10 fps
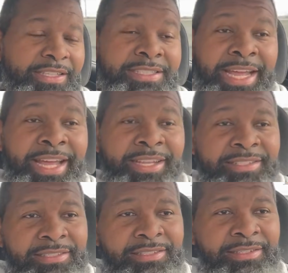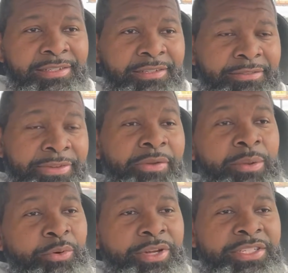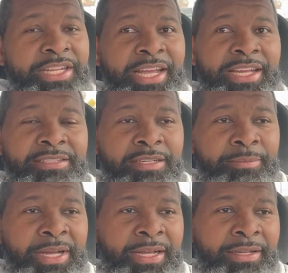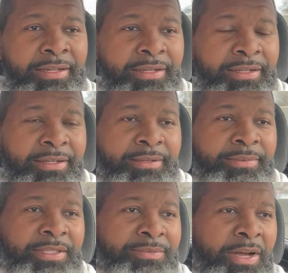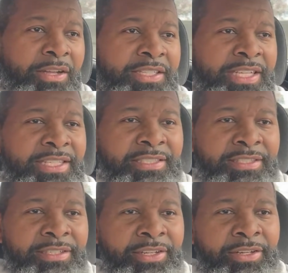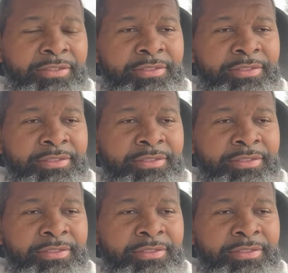tasks, very important tasks in the body. But the small intestine, you know,